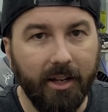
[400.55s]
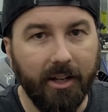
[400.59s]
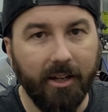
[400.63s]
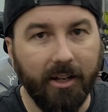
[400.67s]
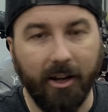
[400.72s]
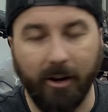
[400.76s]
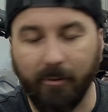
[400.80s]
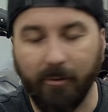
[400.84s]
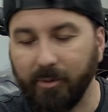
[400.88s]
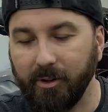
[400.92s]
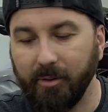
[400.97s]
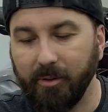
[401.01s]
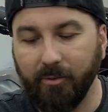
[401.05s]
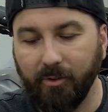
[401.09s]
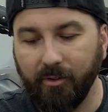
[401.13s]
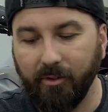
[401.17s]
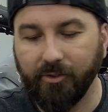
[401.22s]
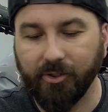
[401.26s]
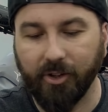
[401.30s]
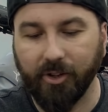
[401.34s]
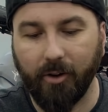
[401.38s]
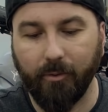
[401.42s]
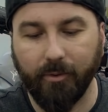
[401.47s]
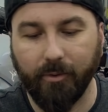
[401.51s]
Company
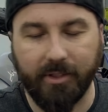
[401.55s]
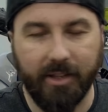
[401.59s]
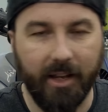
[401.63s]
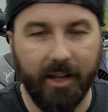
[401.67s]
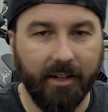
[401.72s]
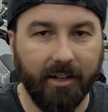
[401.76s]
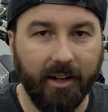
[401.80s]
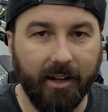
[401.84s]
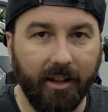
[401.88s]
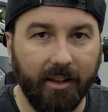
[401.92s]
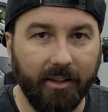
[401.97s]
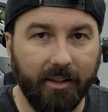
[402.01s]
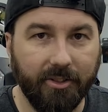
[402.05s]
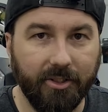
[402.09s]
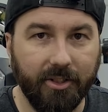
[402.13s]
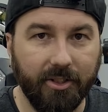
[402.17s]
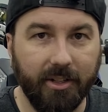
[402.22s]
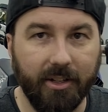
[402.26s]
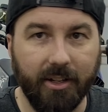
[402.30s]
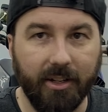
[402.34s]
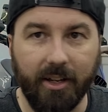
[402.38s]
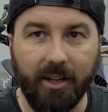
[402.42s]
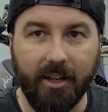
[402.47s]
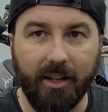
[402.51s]
moves on with
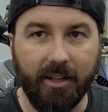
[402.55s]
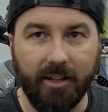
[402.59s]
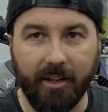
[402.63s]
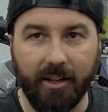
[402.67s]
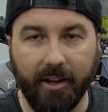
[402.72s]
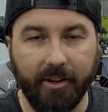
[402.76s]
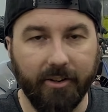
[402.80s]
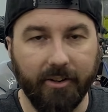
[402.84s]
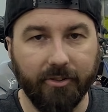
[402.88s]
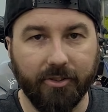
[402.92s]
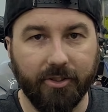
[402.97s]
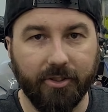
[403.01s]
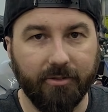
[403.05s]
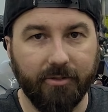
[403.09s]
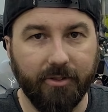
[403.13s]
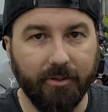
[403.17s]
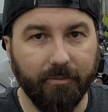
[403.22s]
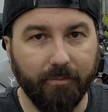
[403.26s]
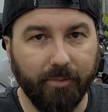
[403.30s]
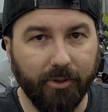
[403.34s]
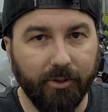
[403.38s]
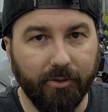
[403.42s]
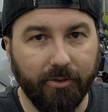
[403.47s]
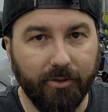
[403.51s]
technology and your
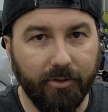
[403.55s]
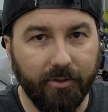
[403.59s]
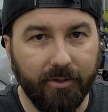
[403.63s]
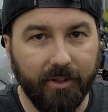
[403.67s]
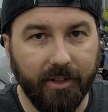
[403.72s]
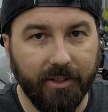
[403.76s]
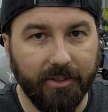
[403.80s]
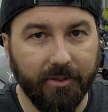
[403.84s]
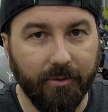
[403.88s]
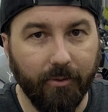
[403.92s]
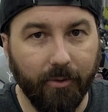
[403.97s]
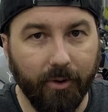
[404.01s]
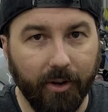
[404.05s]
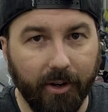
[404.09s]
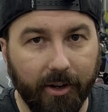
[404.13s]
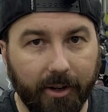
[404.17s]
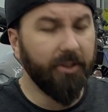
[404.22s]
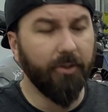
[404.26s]
Bluetooth doesn't work.